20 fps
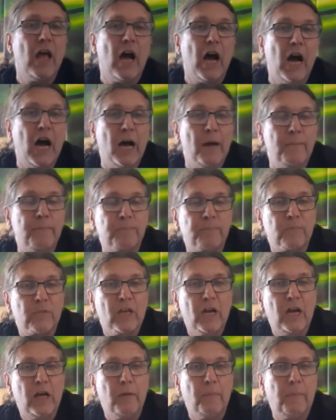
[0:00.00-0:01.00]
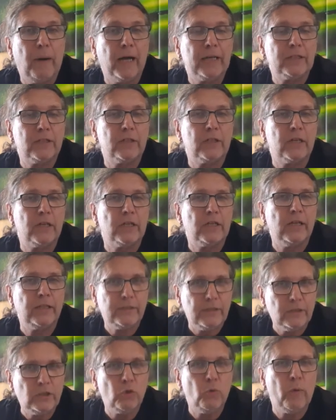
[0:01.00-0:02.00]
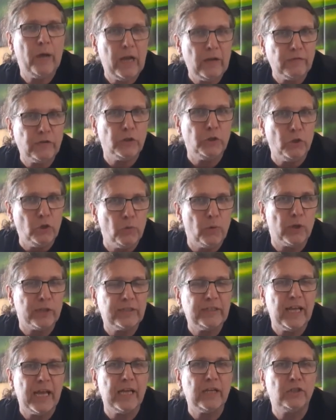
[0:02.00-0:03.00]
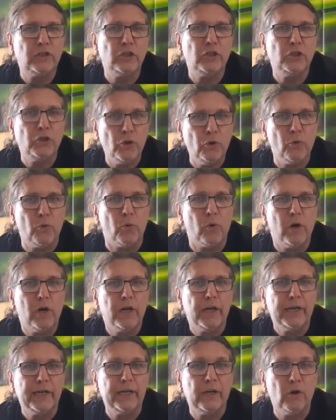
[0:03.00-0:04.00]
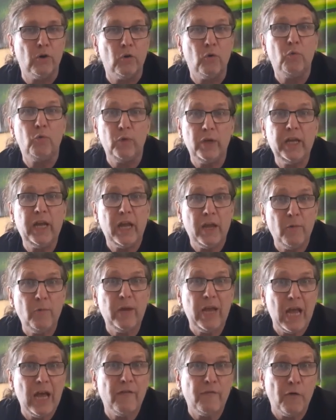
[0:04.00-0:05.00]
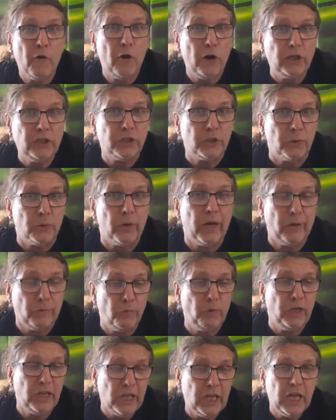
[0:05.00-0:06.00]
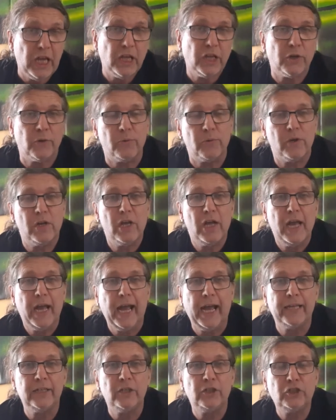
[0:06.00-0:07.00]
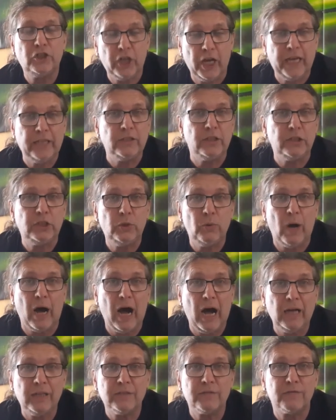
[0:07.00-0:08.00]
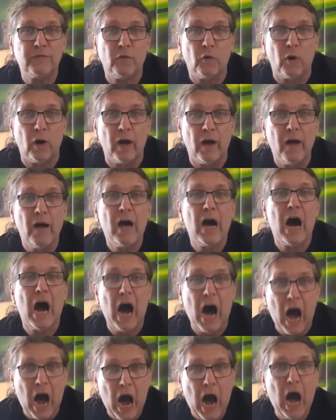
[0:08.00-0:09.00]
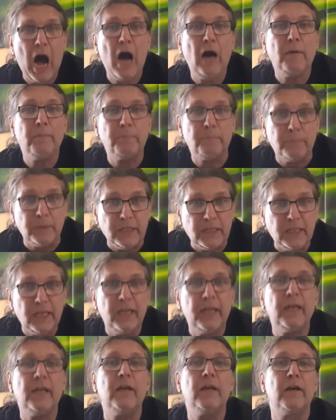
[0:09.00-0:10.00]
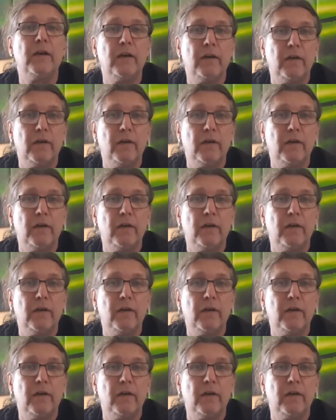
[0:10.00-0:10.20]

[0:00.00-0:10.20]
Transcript: Um, but this is the way of the universe saying to you, you know, we, we have heard you and we hear you. And the changes you asked for are being